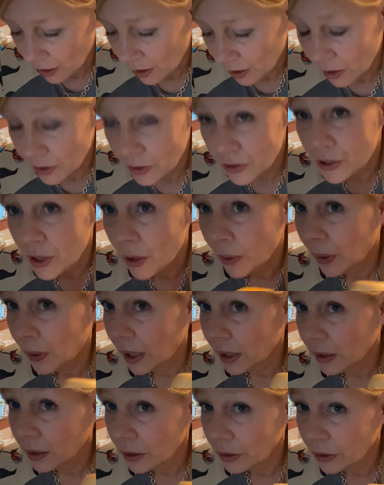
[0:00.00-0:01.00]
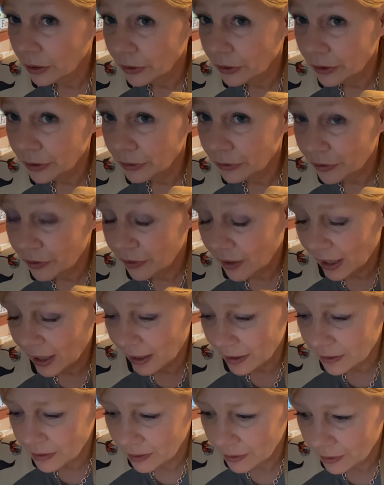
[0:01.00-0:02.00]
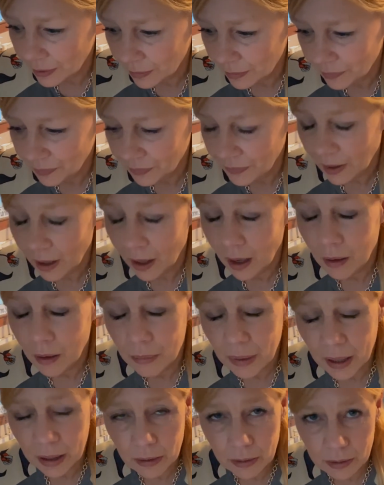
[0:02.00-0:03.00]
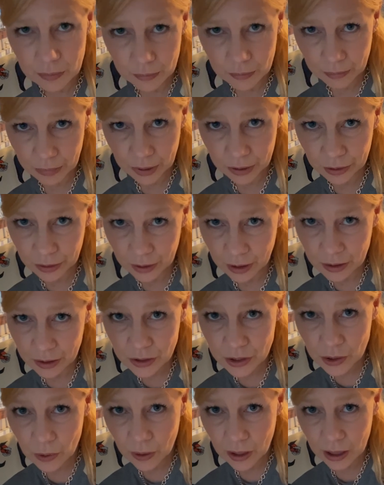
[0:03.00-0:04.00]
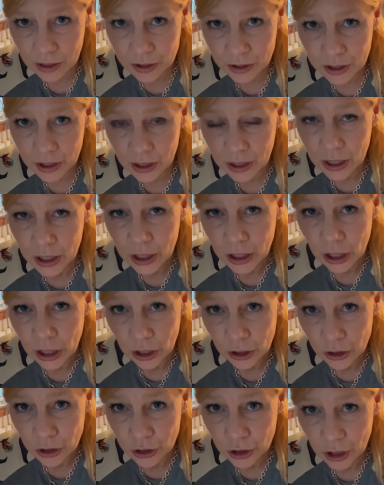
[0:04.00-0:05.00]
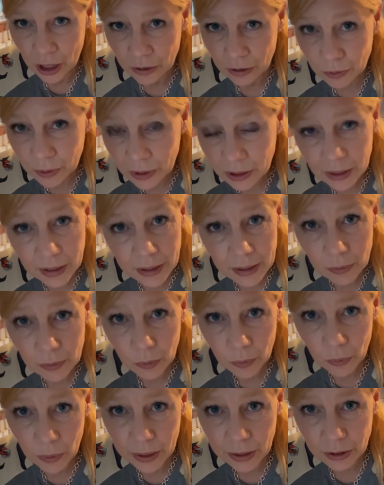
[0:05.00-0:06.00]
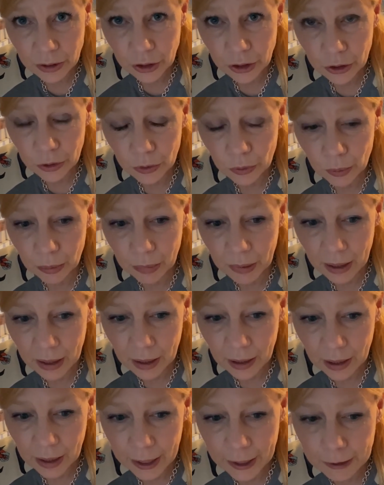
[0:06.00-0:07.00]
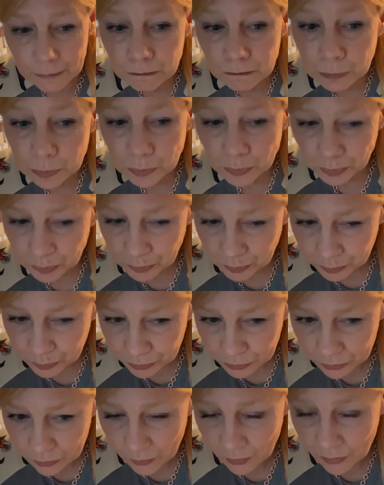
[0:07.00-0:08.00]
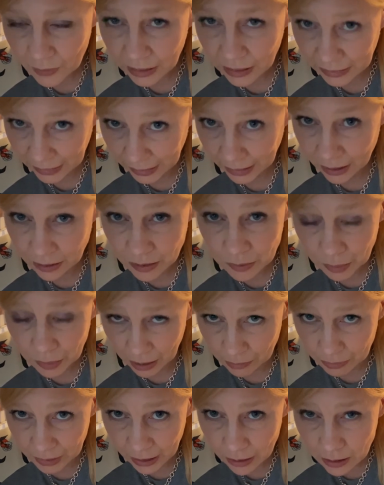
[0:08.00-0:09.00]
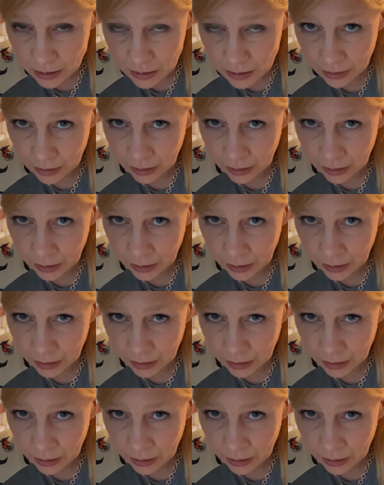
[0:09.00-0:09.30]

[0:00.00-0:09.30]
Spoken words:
So a little known fact about butternut squash. Generally, when you buy canned pumpkin